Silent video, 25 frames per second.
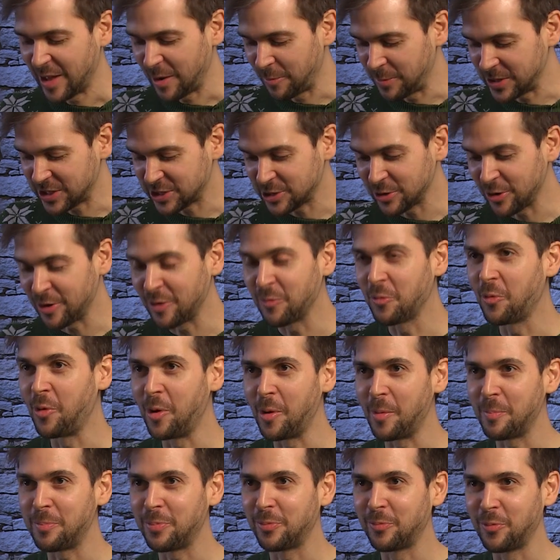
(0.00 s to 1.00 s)
And we saw a
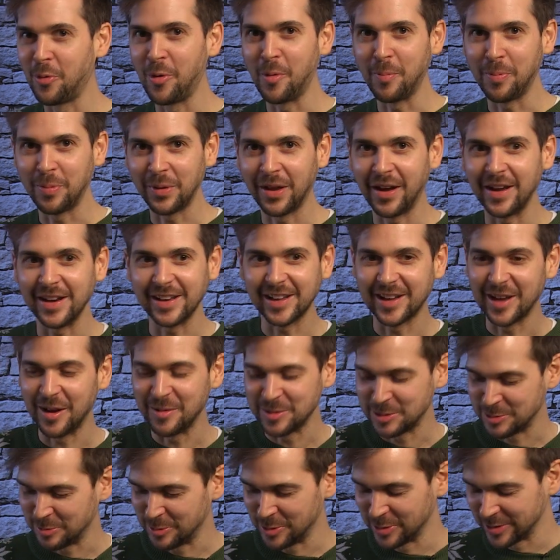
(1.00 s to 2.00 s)
warp lightning
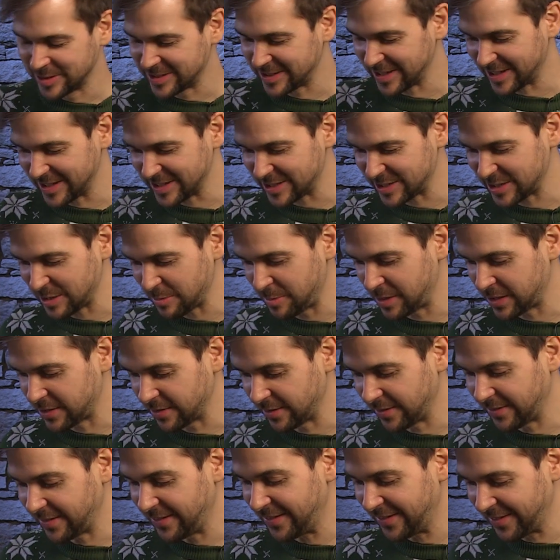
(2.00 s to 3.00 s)
come towards us, and we
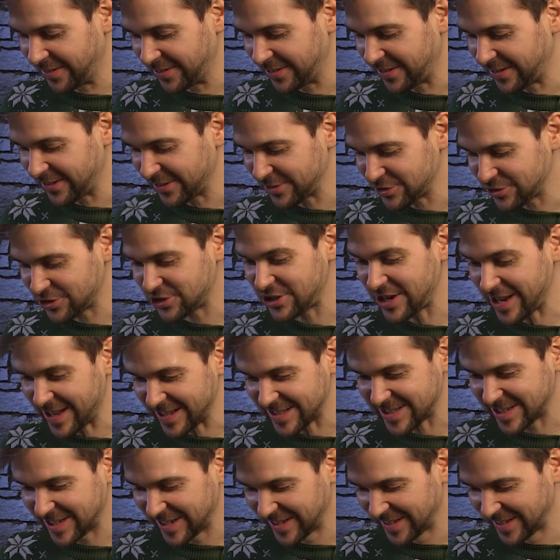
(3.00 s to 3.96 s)
thought, oh shit!